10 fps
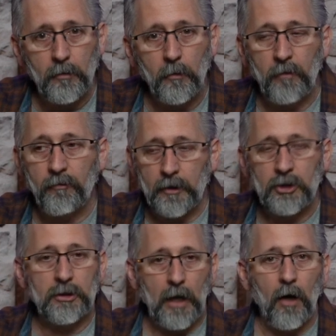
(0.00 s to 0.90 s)
We
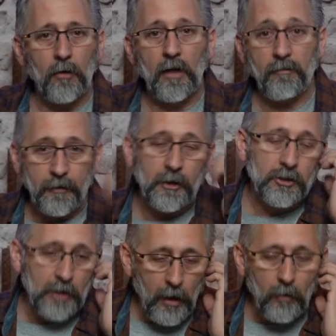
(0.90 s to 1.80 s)
finished the house. I finished
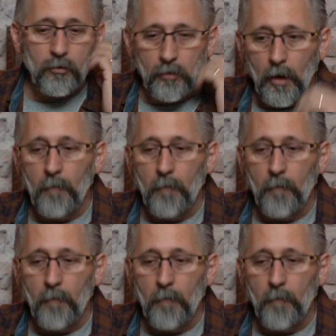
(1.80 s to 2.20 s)
the house.